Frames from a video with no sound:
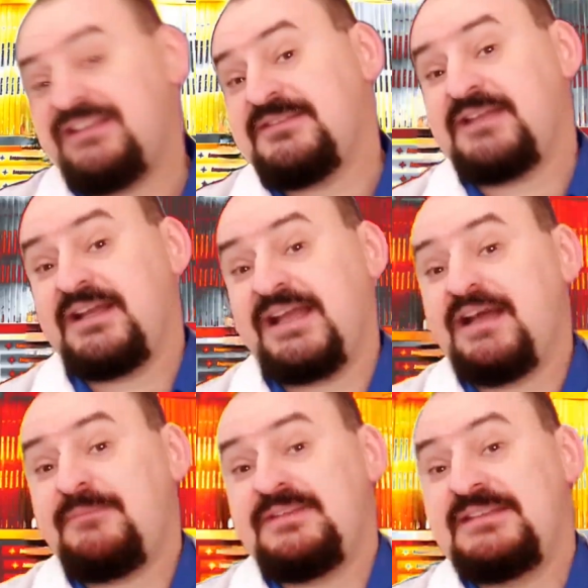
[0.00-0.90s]
of
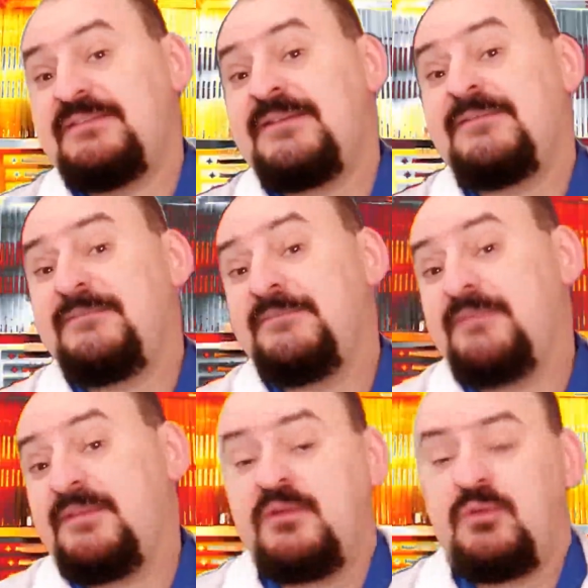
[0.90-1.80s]
collapse.
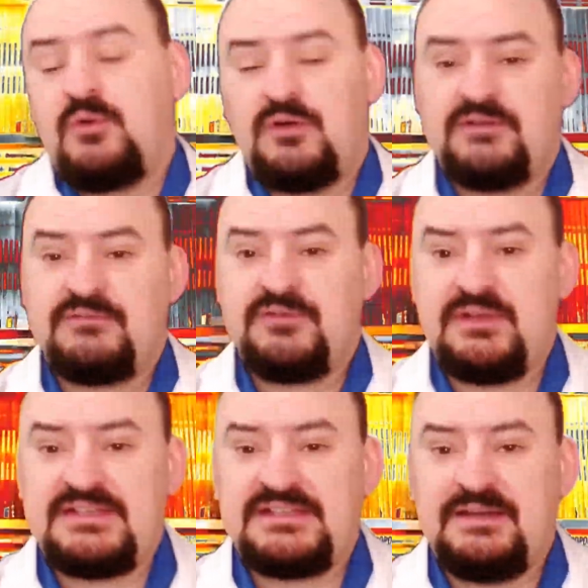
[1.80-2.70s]
Or, for
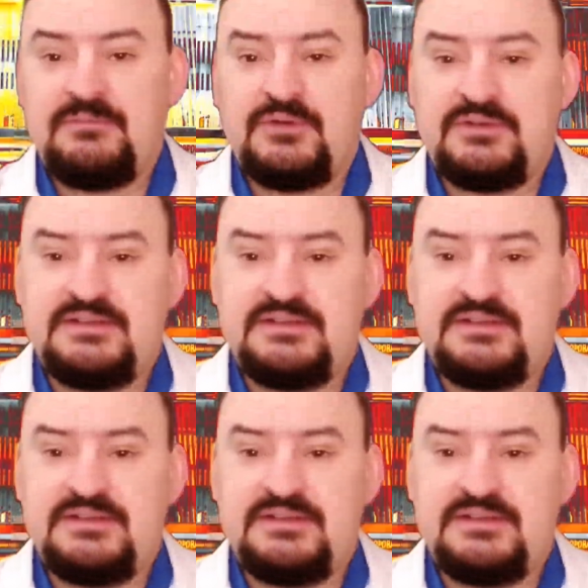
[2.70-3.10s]
example,